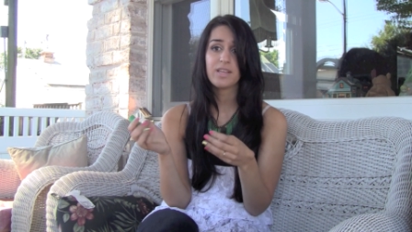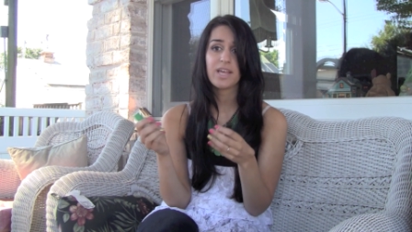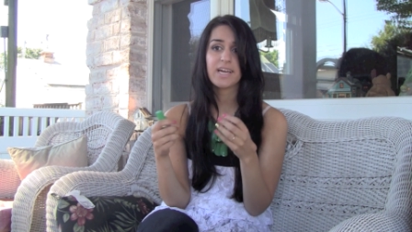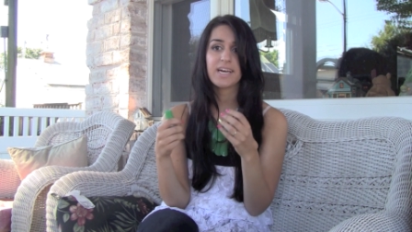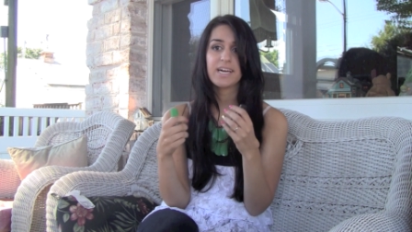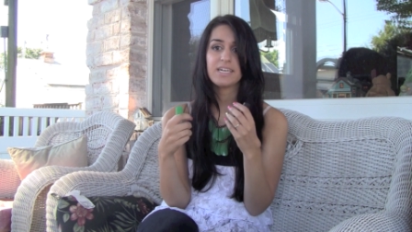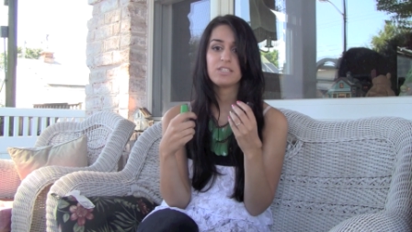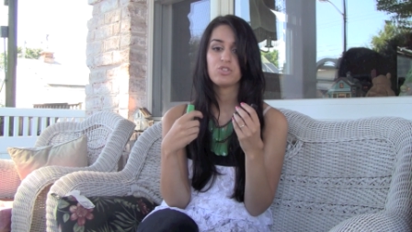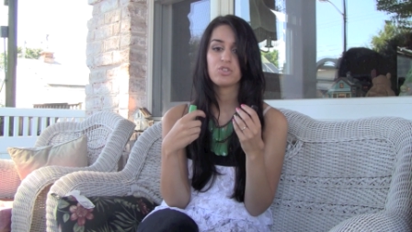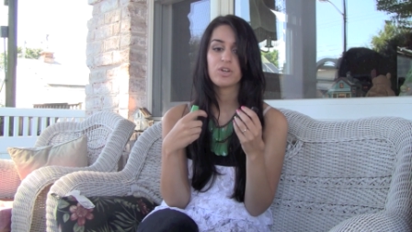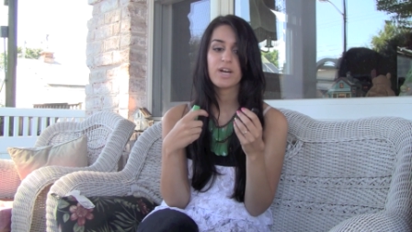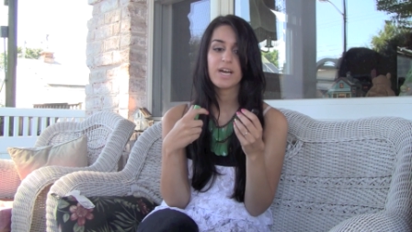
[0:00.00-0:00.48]

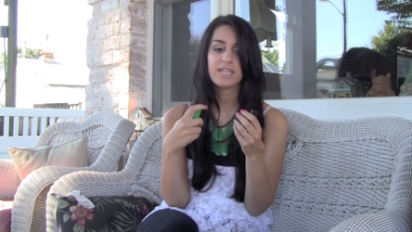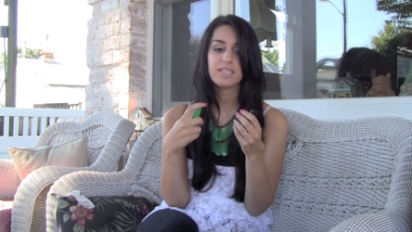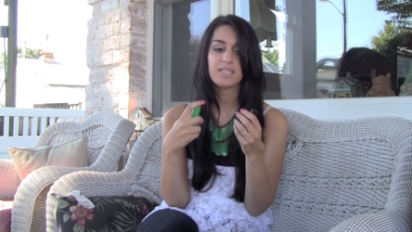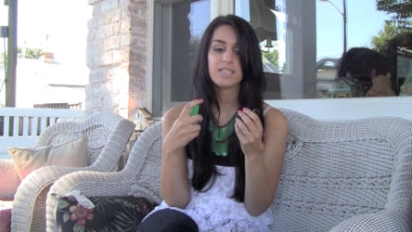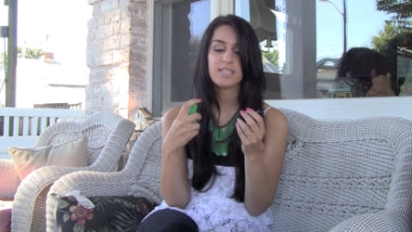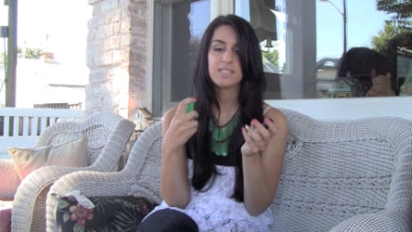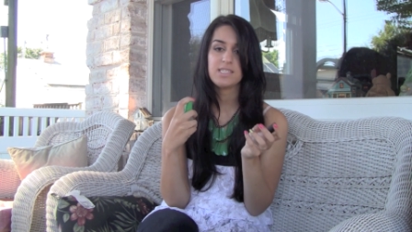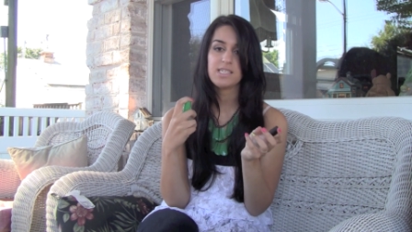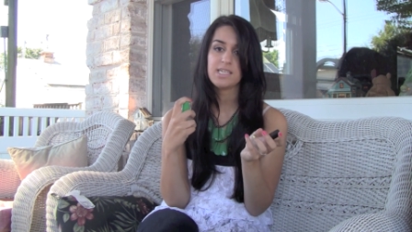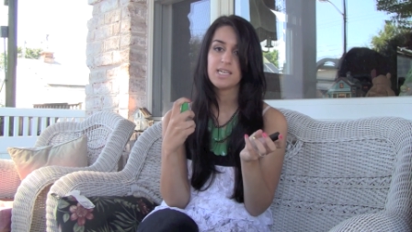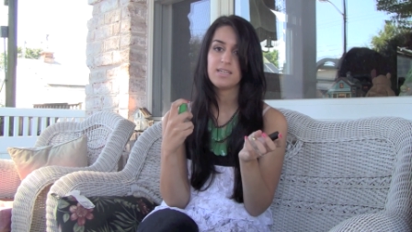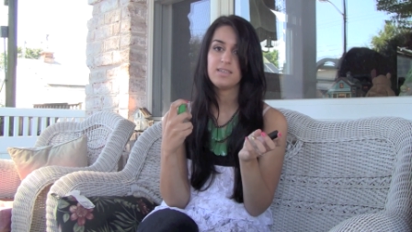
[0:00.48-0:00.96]
like I tried
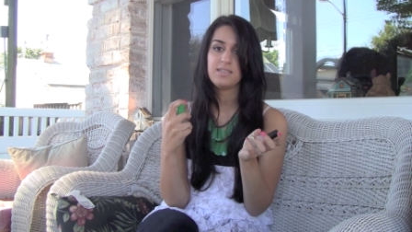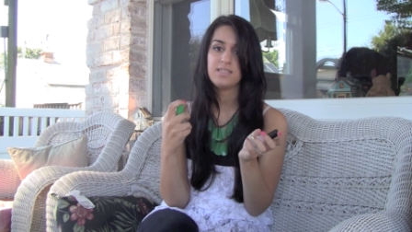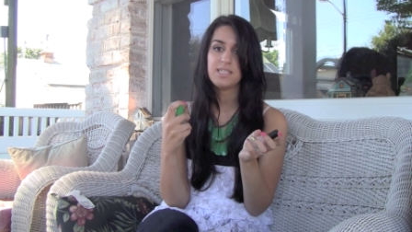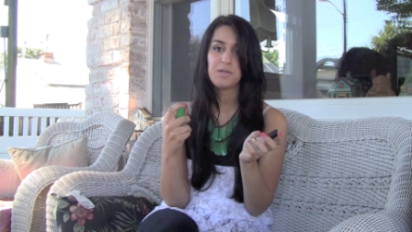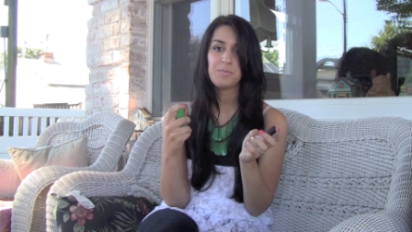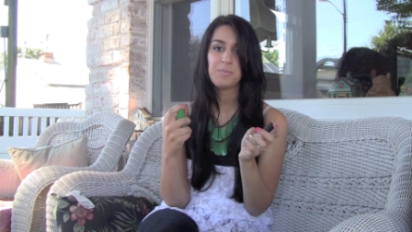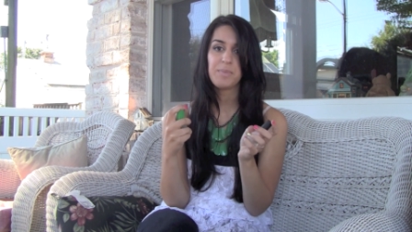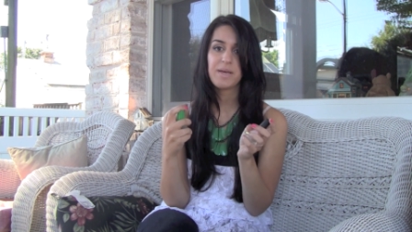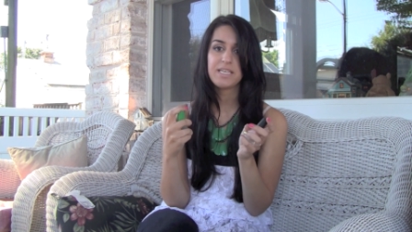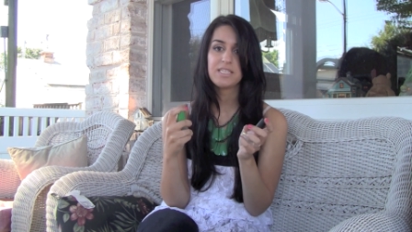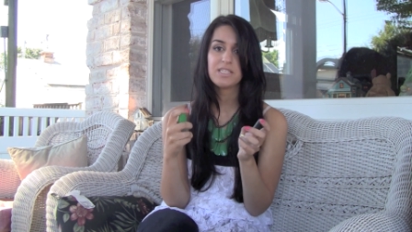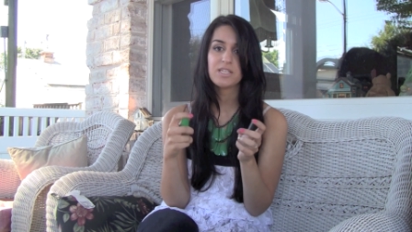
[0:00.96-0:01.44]
the
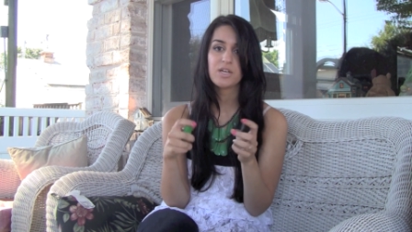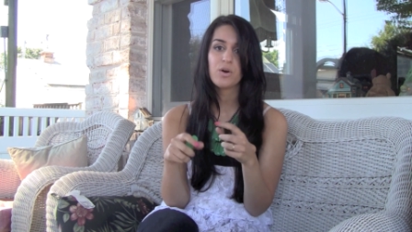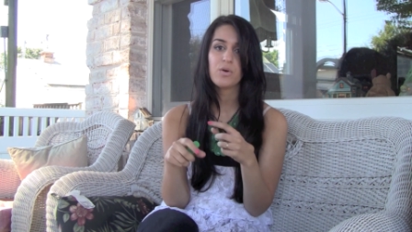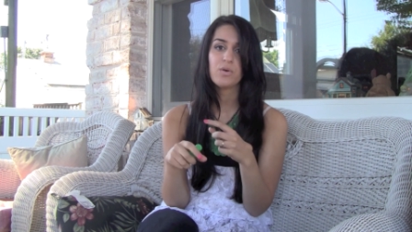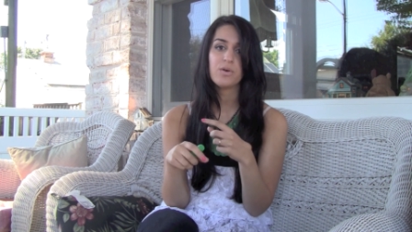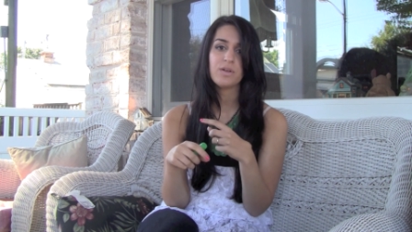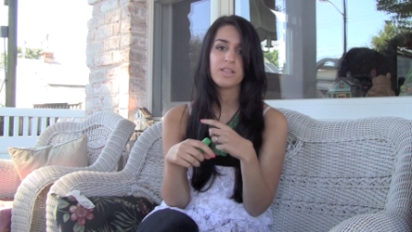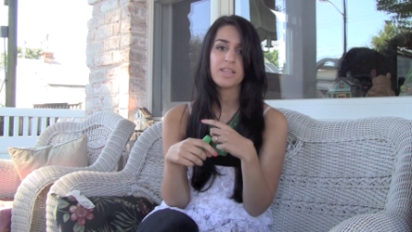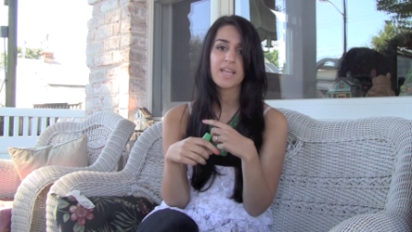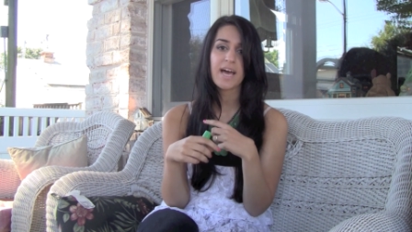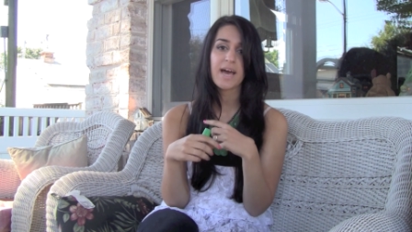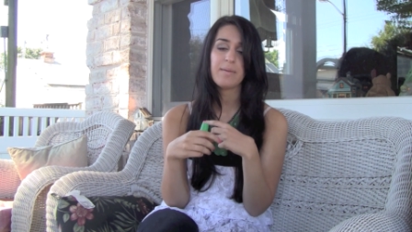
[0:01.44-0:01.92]
C&D base
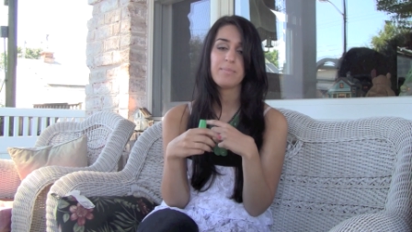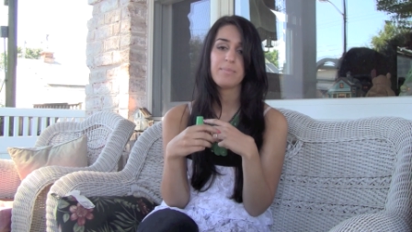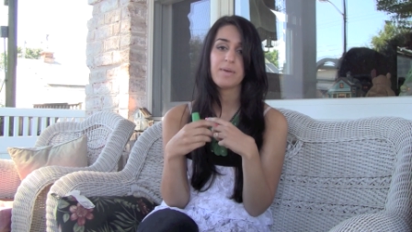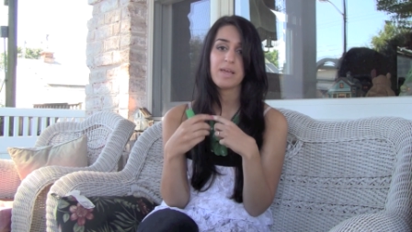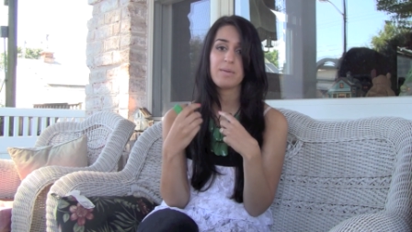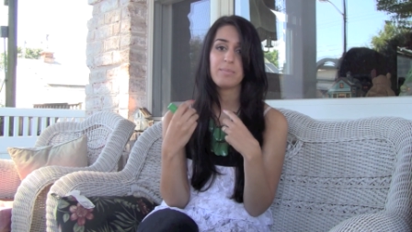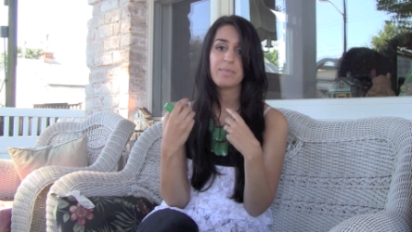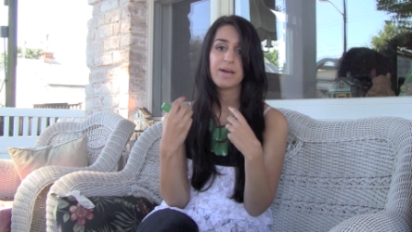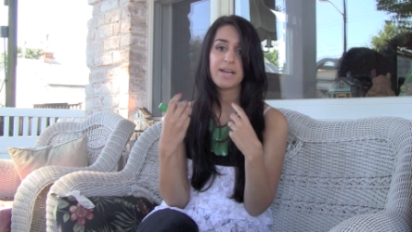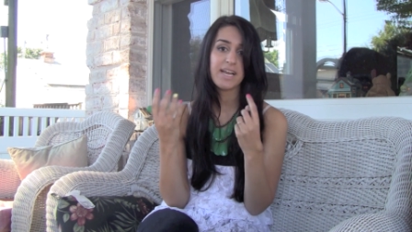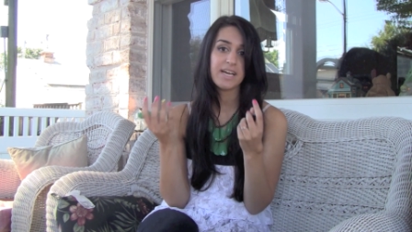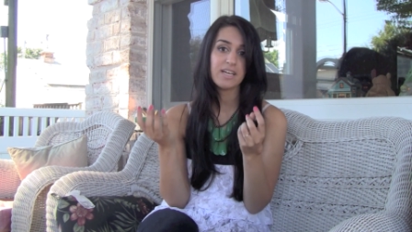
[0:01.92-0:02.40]
coat and that
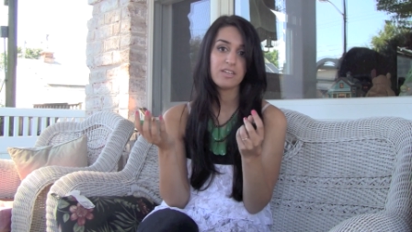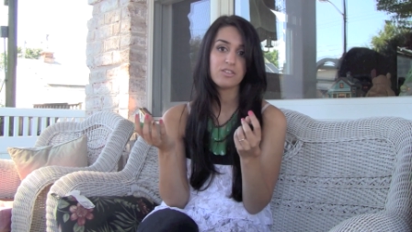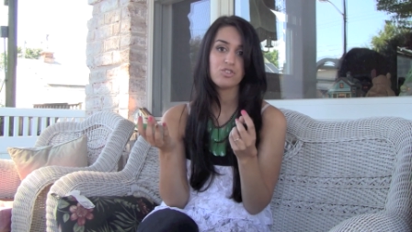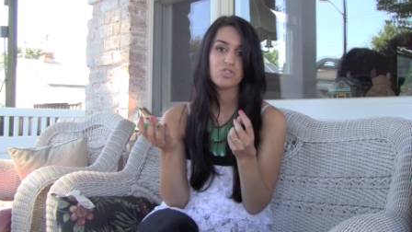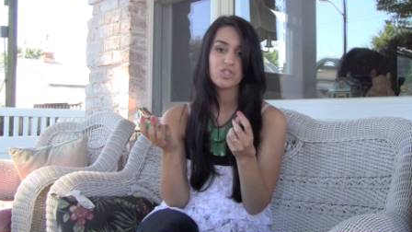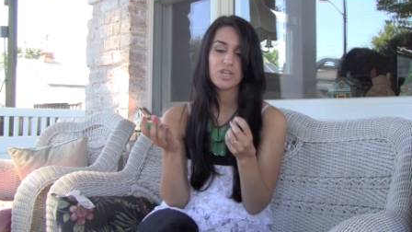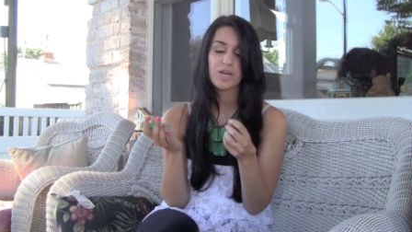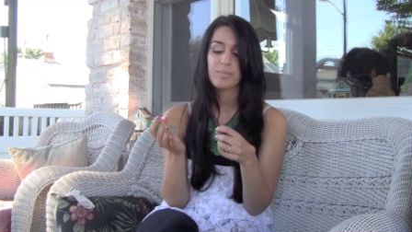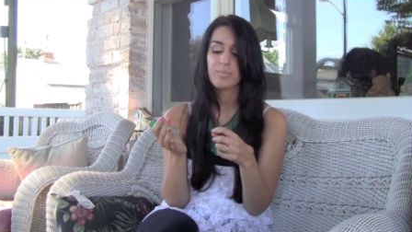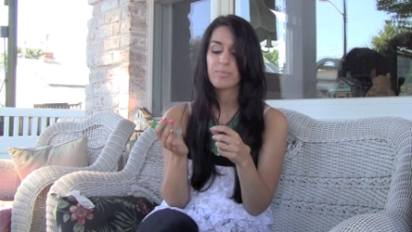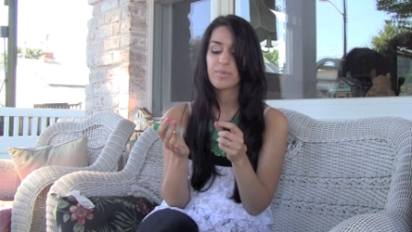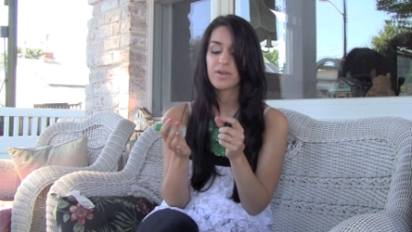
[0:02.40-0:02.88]
made my nails
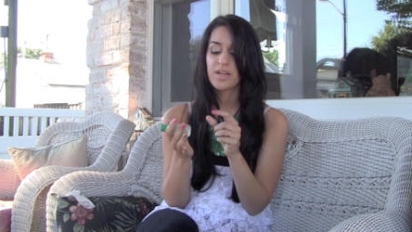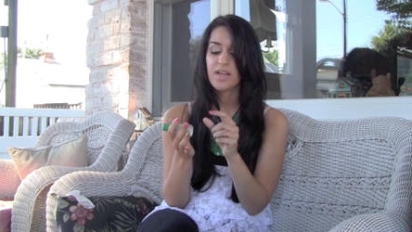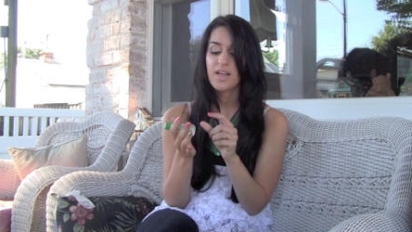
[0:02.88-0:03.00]
chip.